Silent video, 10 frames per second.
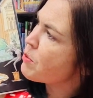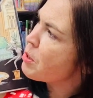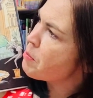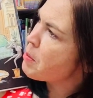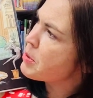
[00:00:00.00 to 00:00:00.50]
when
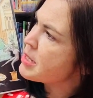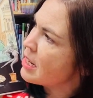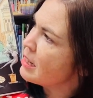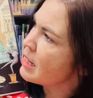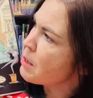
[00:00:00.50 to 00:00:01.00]
a bubble
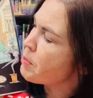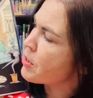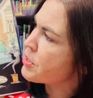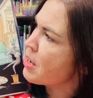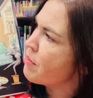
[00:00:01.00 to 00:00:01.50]
suddenly
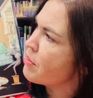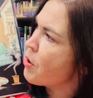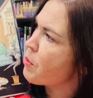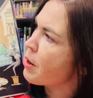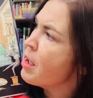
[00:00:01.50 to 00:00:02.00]
appears out of
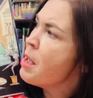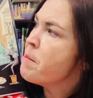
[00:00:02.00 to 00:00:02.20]
nowhere,